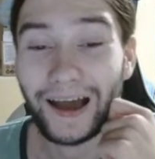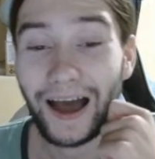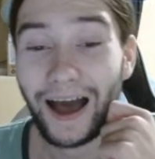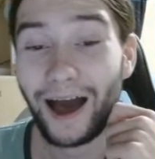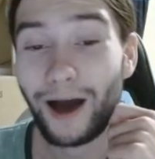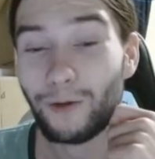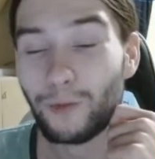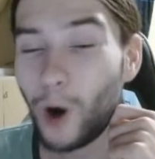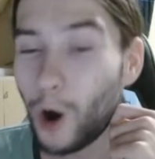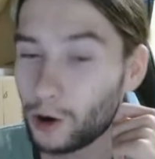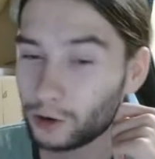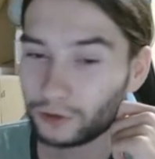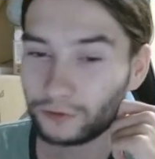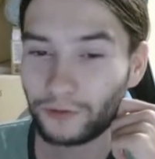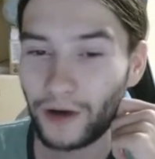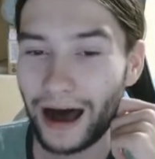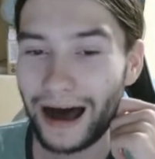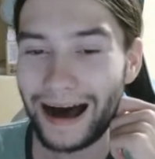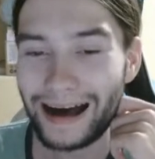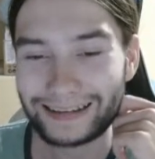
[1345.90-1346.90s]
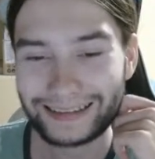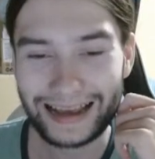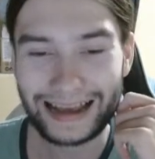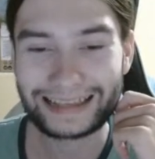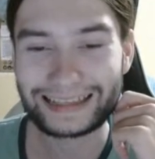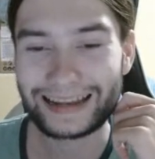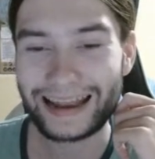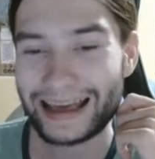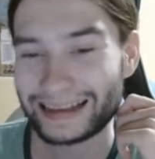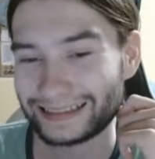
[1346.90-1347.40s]
Wout Faes,
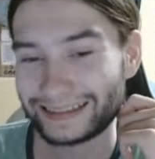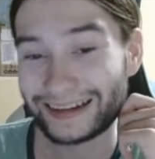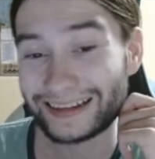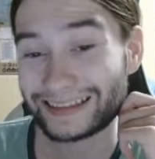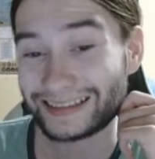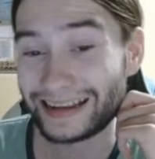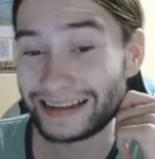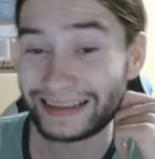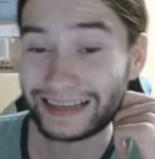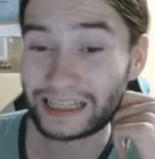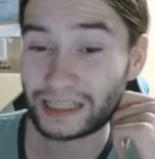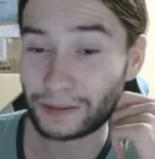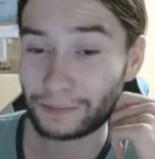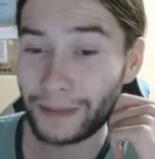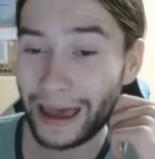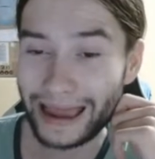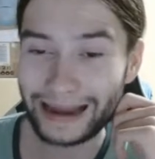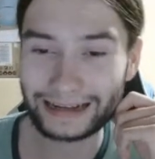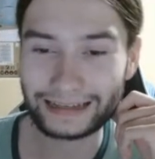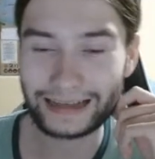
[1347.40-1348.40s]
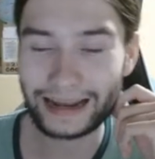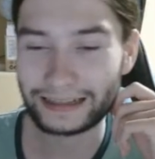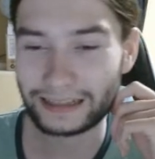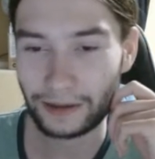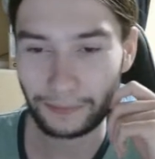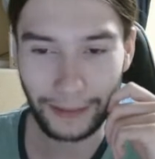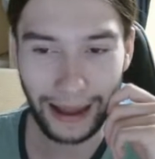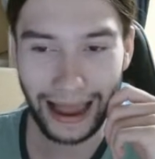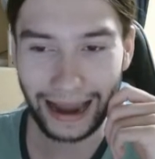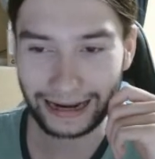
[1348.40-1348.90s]
as Leicester City's main
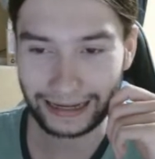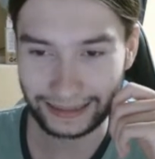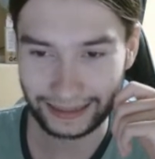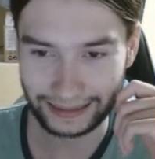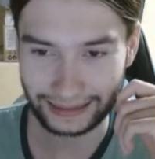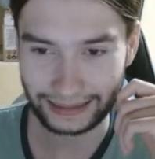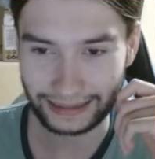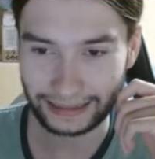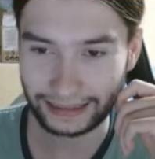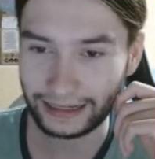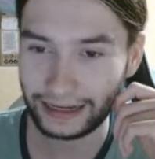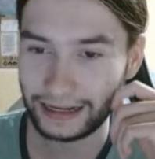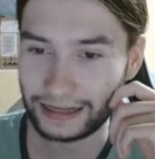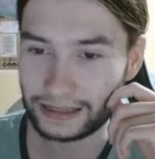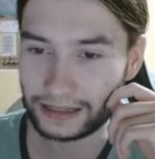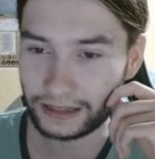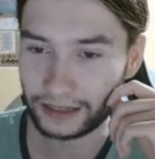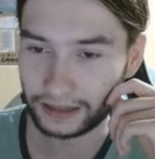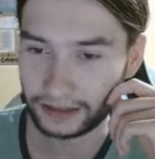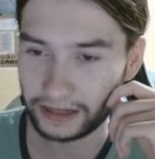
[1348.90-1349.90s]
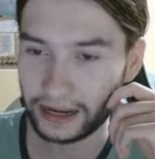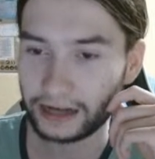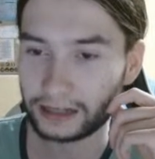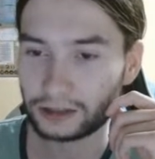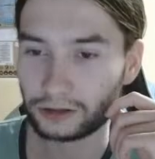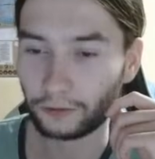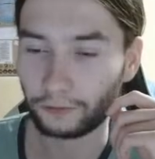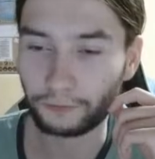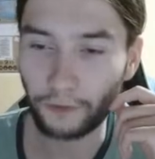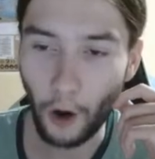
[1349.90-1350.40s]
centre-back this season, needs
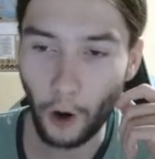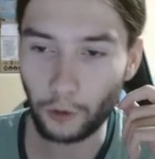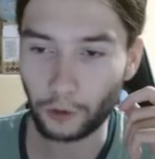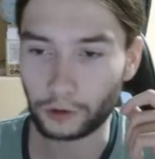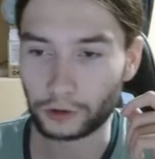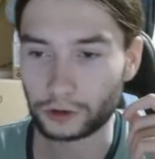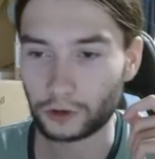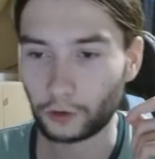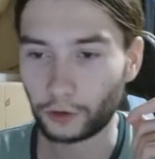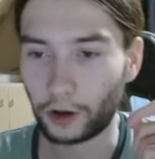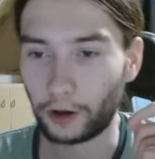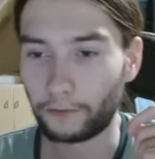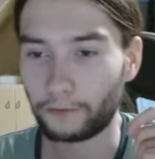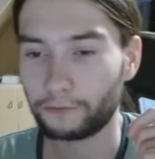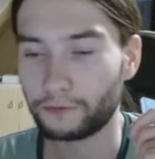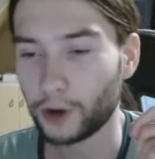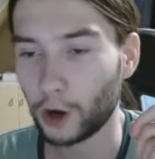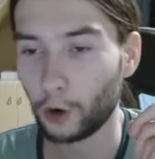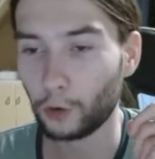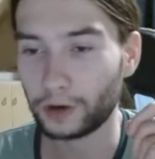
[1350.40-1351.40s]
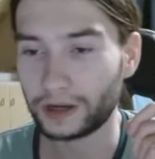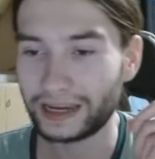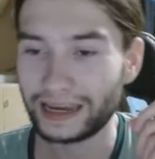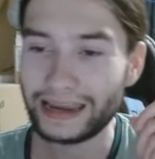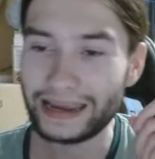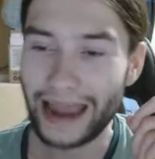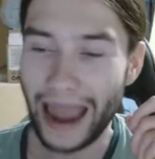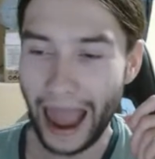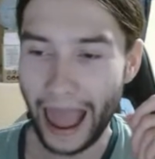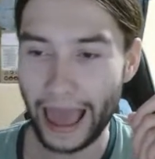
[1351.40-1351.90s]
to focus on a few
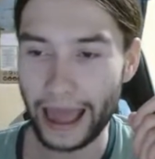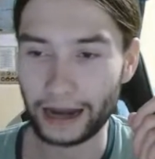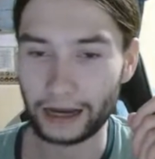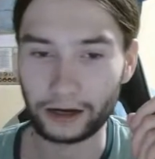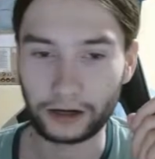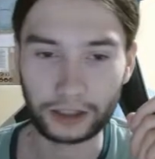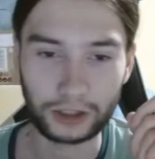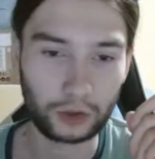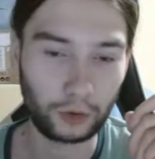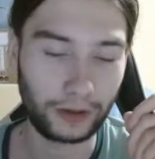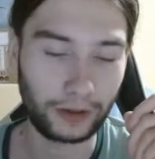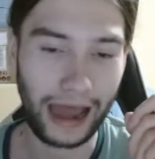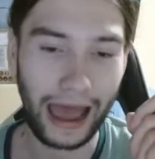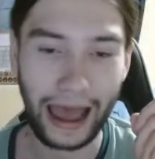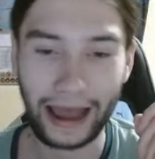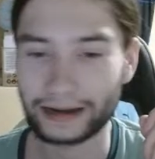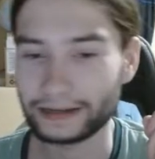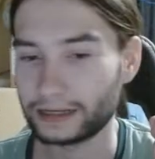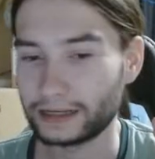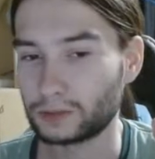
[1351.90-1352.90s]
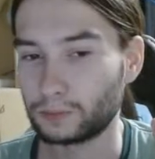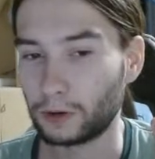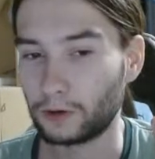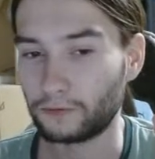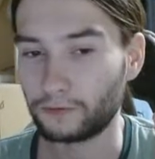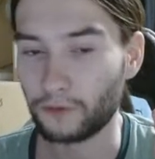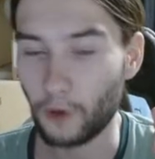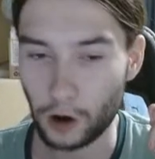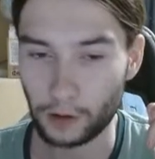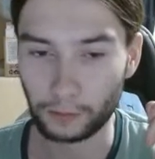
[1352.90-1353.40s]
key areas to enhance his
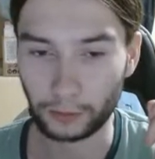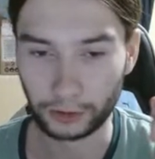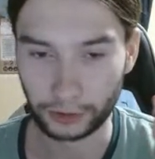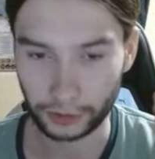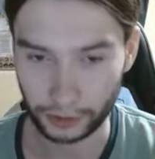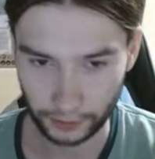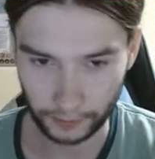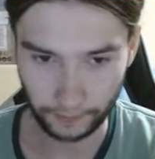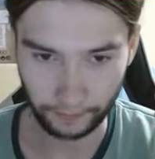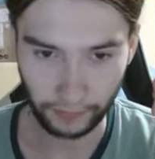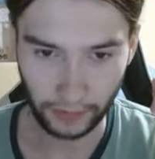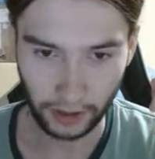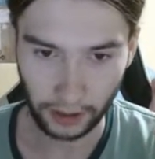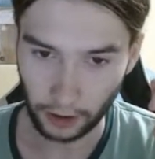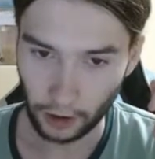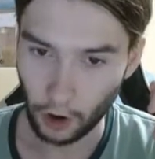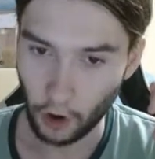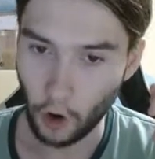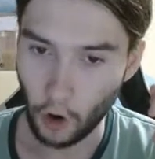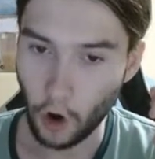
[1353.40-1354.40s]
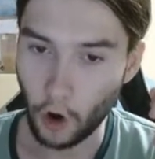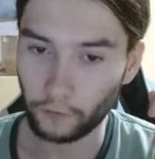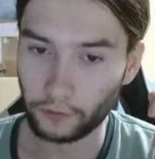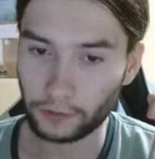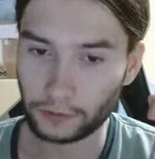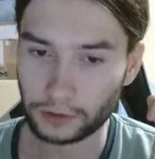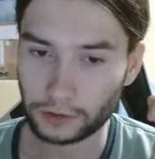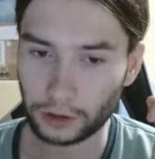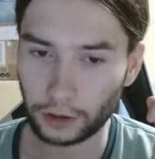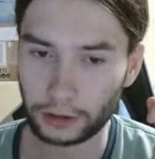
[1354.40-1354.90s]
performance. Over
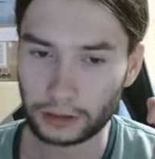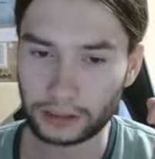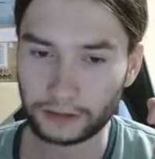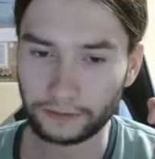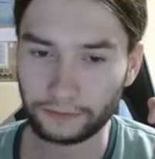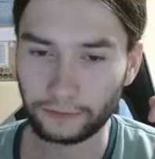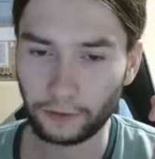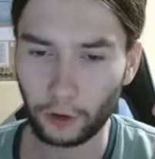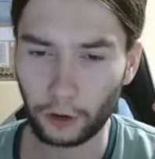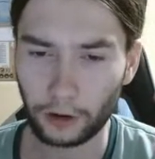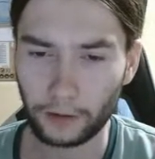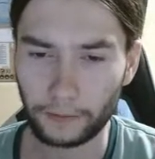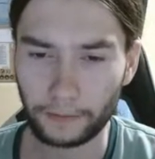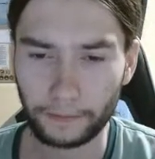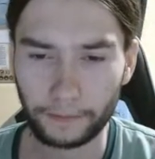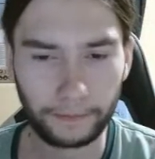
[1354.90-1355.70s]
34...